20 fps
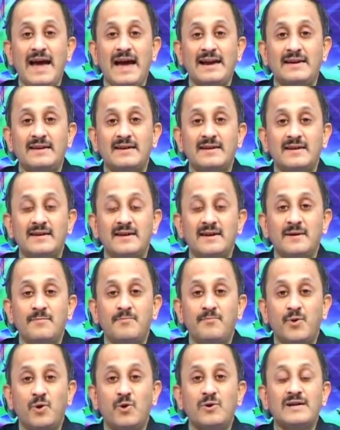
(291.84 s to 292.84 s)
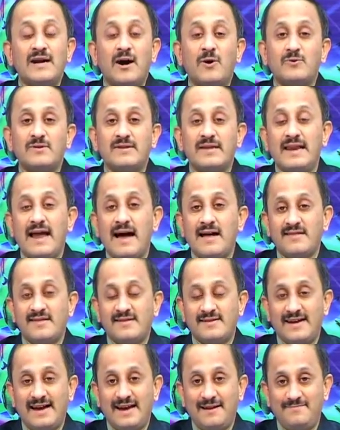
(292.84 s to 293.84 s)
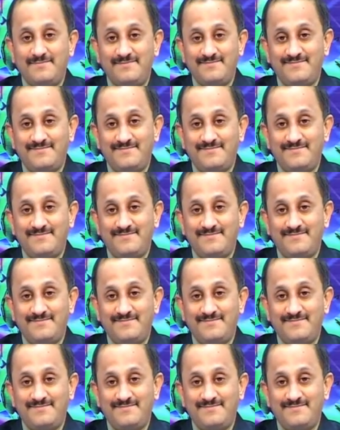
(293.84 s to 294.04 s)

had brought out the last time.